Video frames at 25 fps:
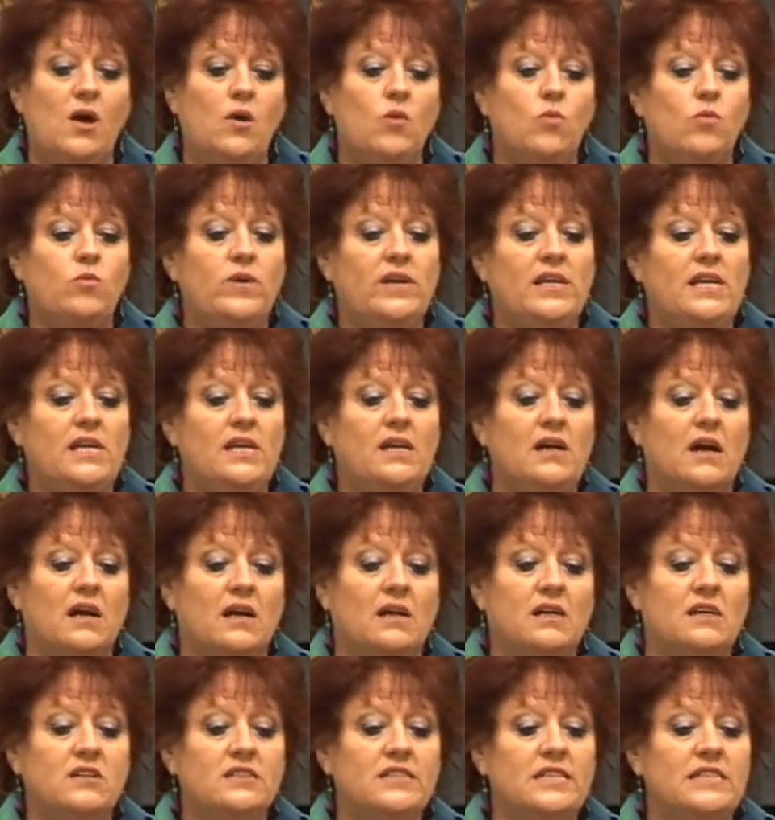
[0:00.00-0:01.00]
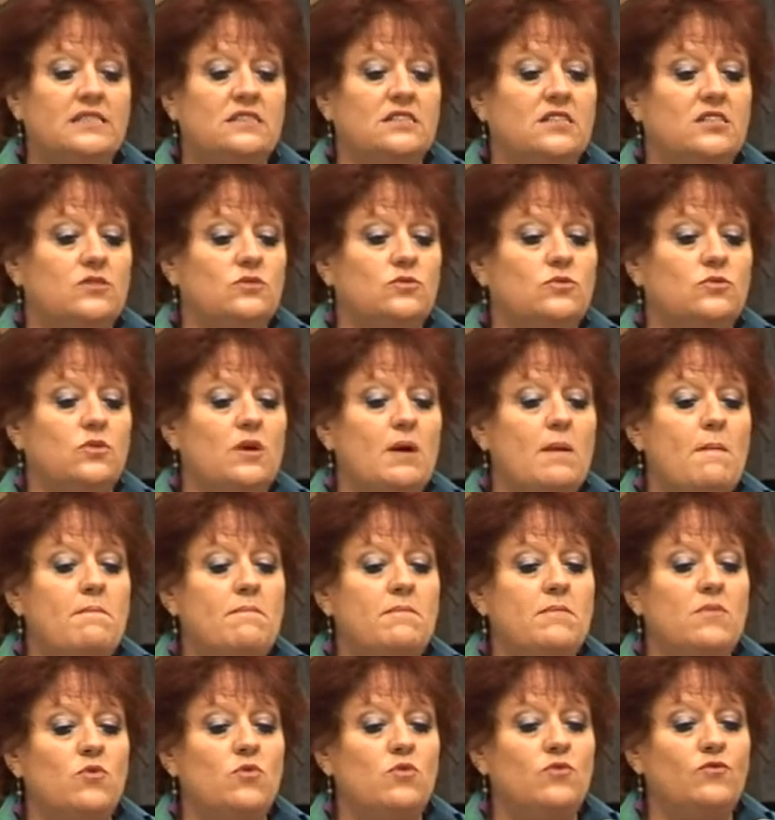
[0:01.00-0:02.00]
We are looking to
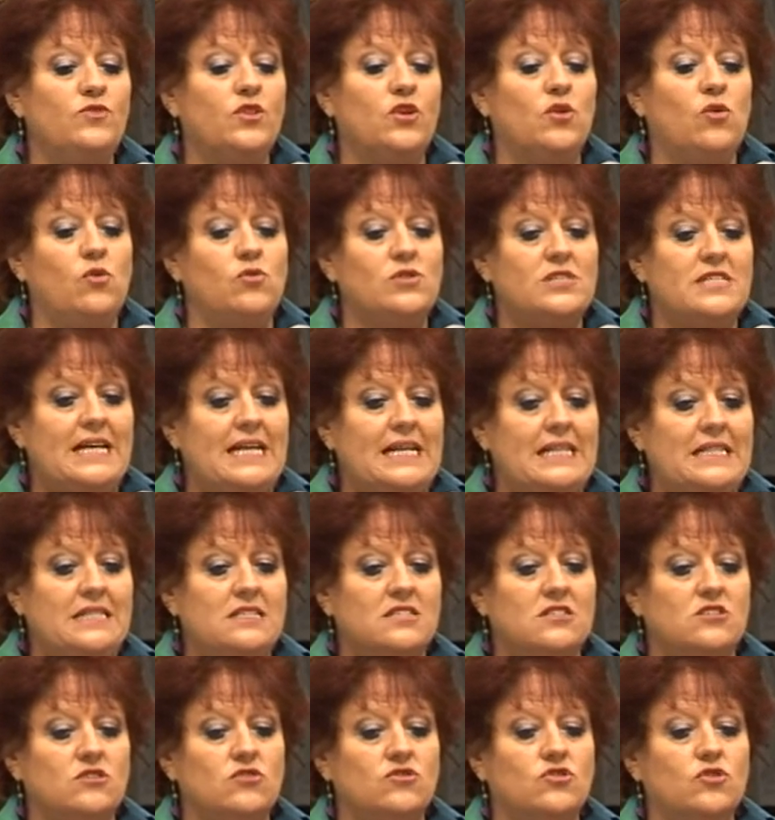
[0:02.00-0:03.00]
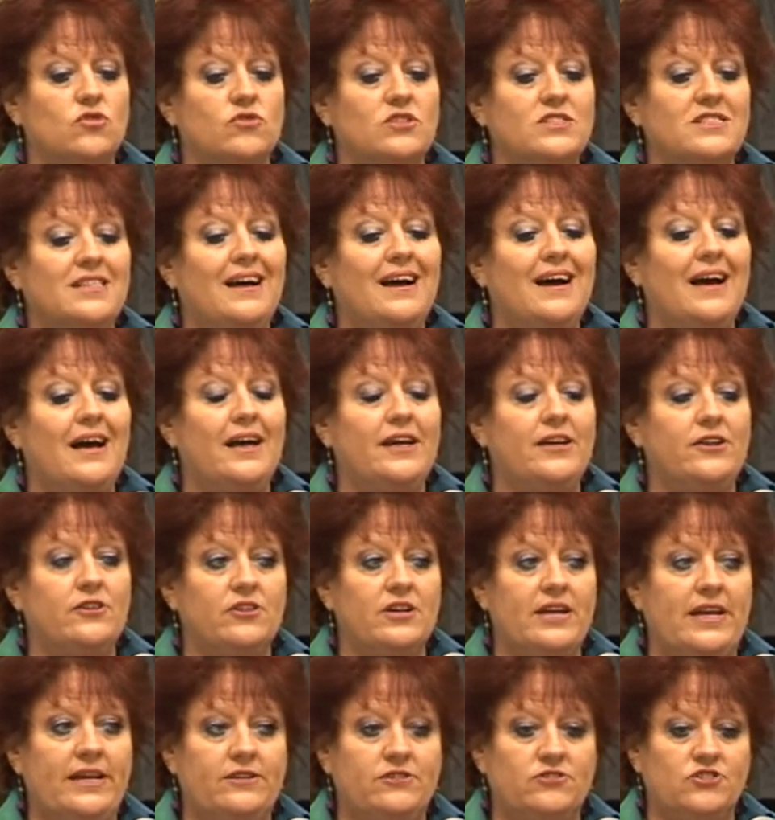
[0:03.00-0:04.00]
move the hotels towards
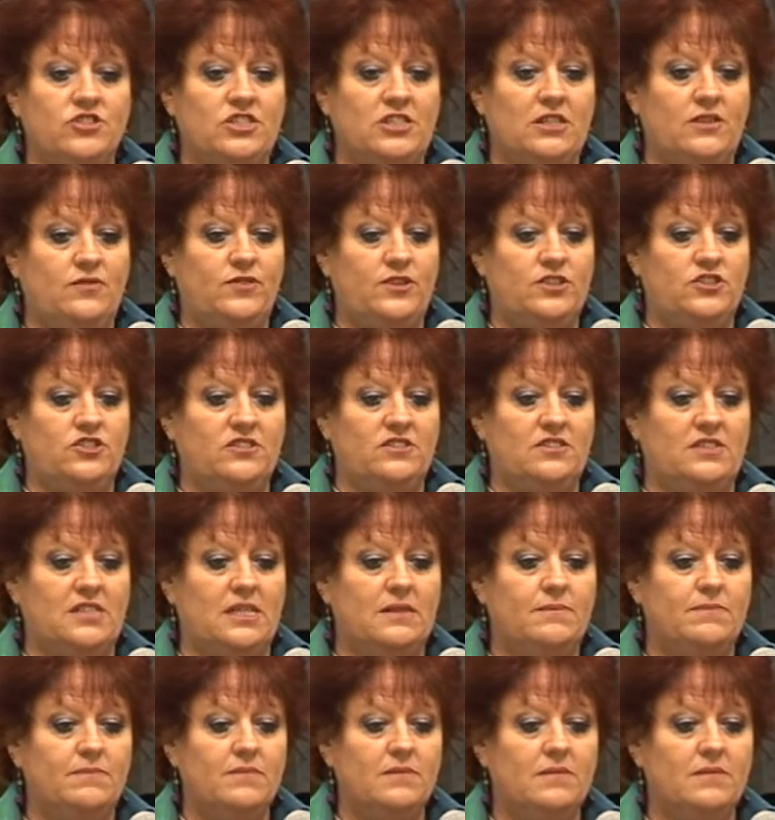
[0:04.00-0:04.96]
higher energy efficiency.